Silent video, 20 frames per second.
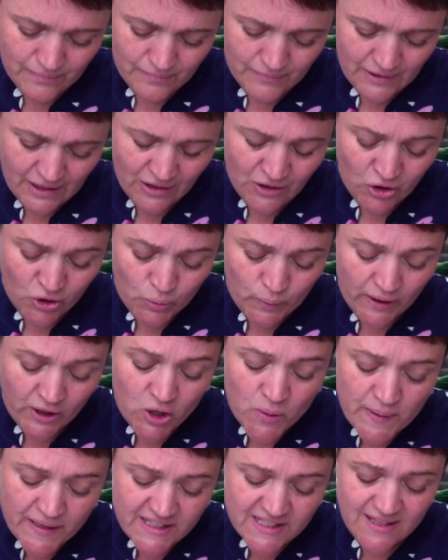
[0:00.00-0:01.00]
And Lord, we're
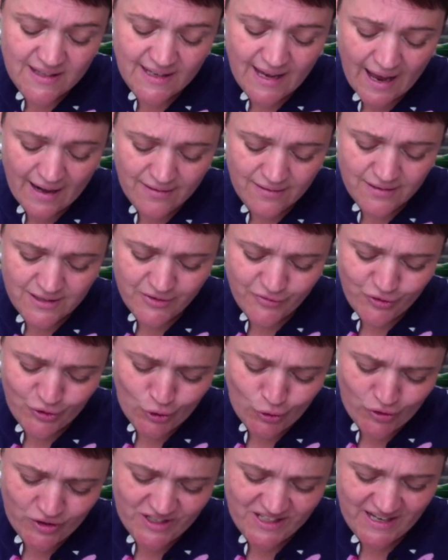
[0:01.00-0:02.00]
coming to the end of
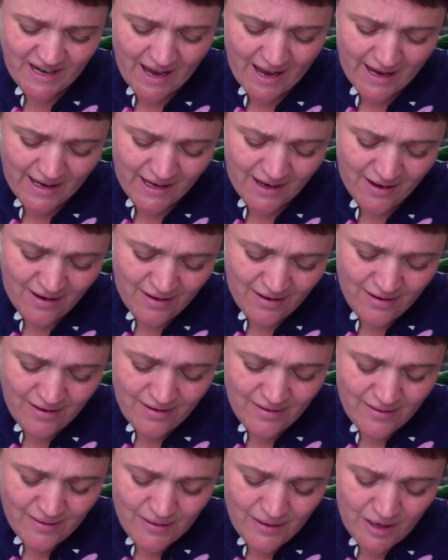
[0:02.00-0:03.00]
another day,
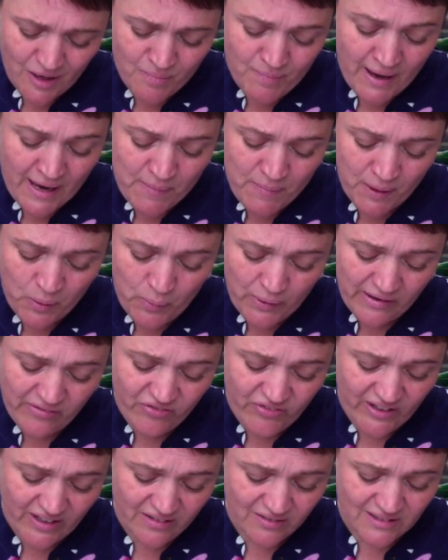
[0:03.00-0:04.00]
and maybe we
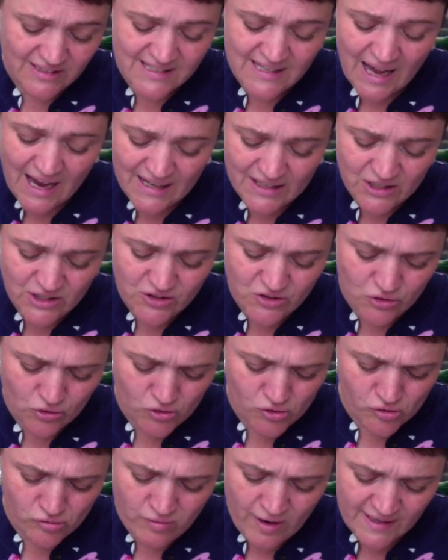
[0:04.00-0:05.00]
feel tired
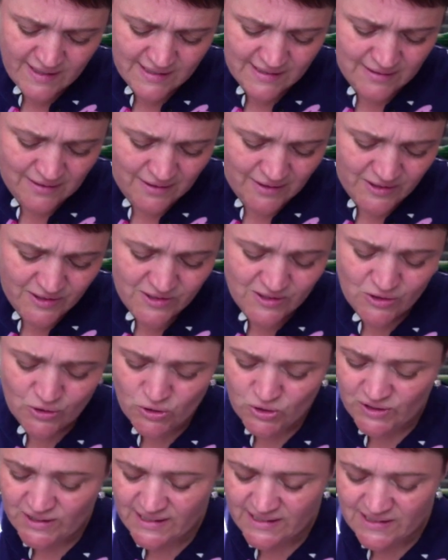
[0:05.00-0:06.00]
or restless
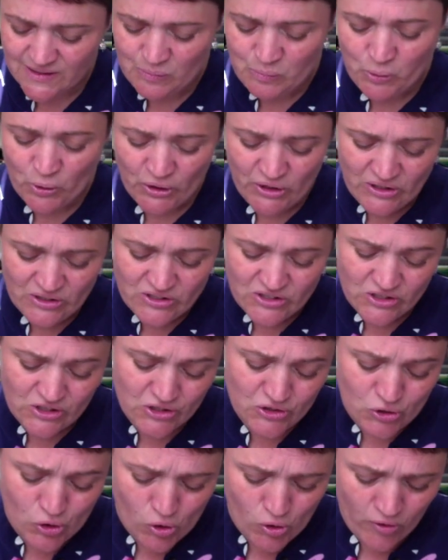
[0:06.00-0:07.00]
or
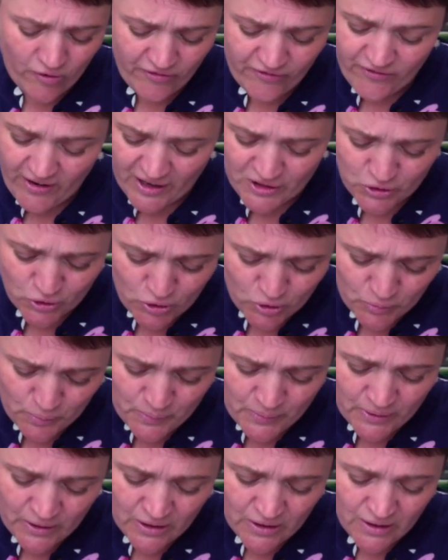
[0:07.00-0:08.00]
disappointed or fed
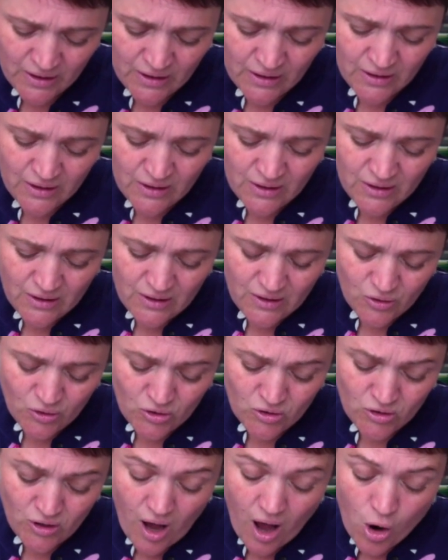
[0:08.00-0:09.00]
up
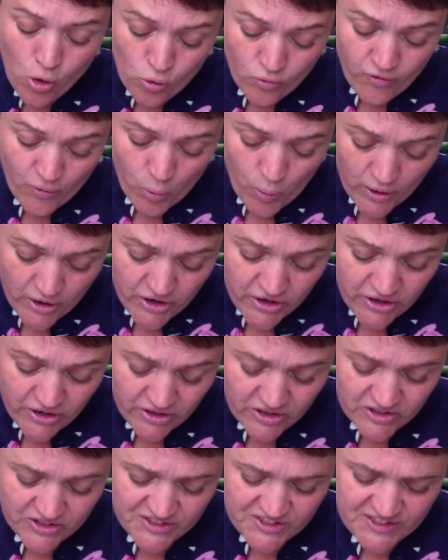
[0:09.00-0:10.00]
or
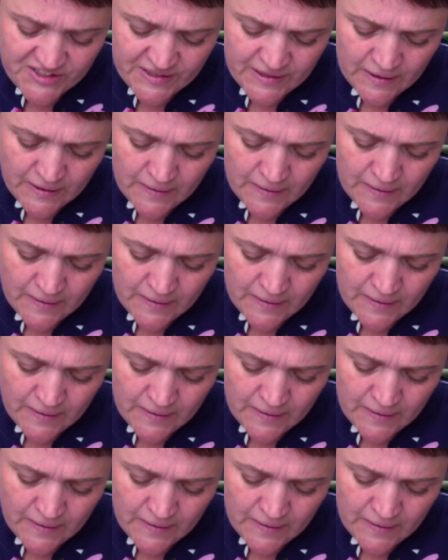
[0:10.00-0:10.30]
overworked.